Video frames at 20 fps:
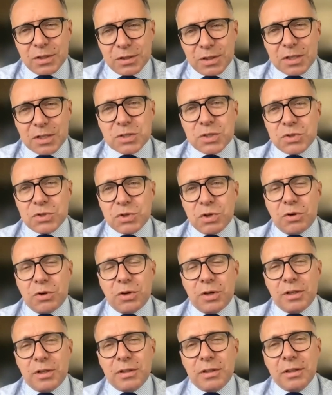
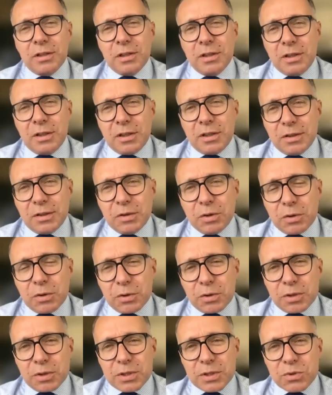necessary in
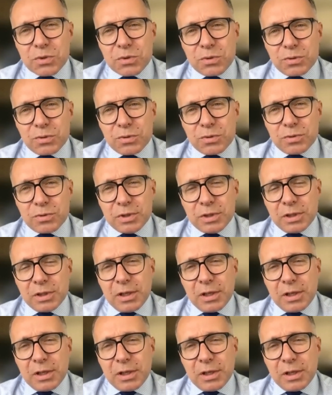order to